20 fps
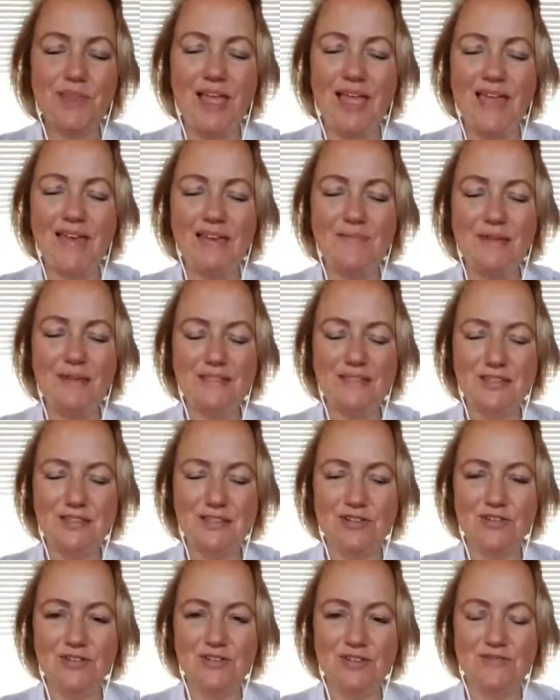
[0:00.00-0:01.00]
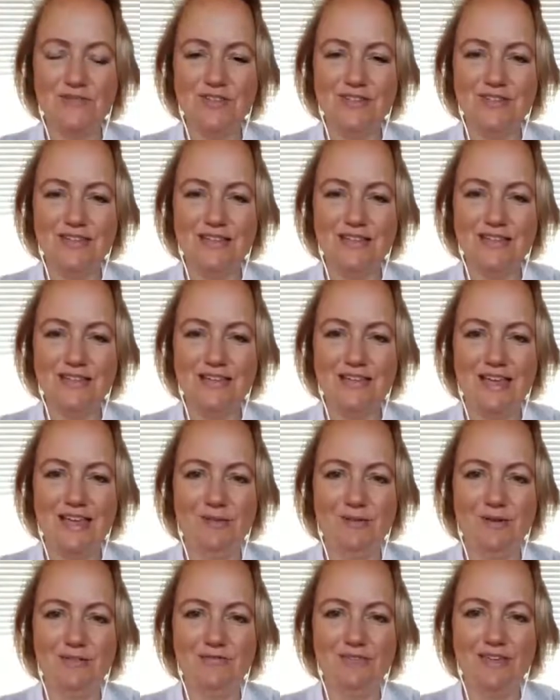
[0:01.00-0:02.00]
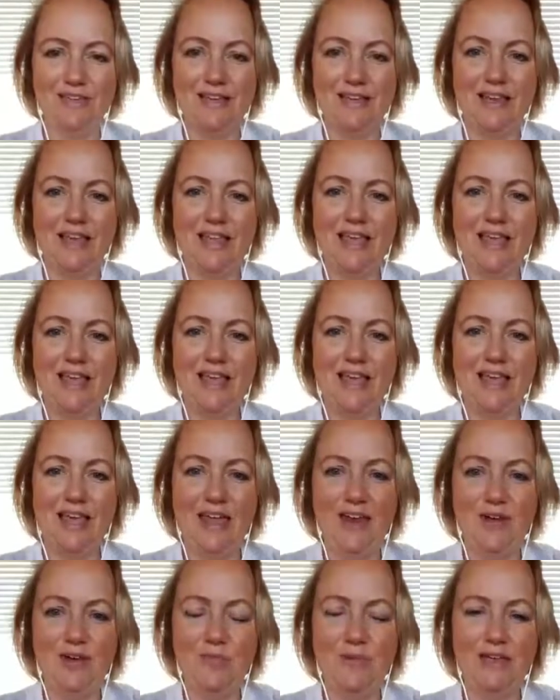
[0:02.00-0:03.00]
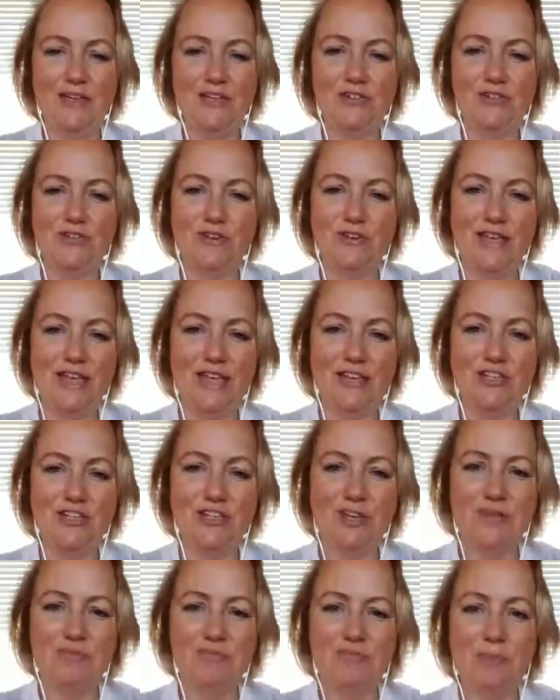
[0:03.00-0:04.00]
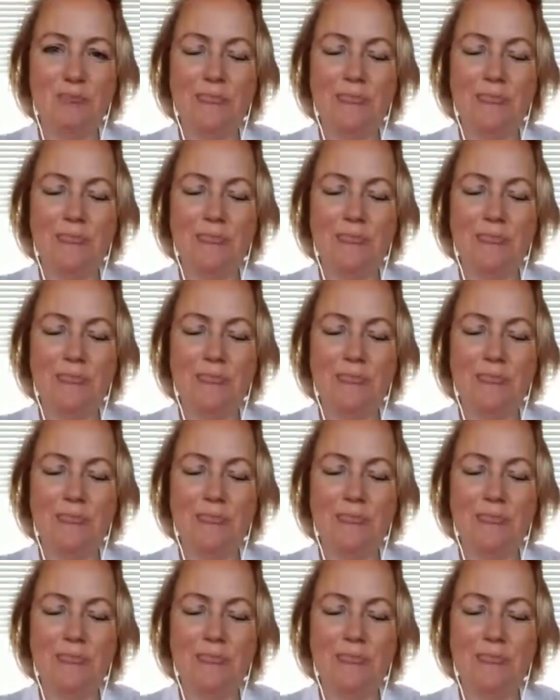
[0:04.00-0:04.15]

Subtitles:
And it makes a huge difference then to how I feel, and I'll make sure I catch up.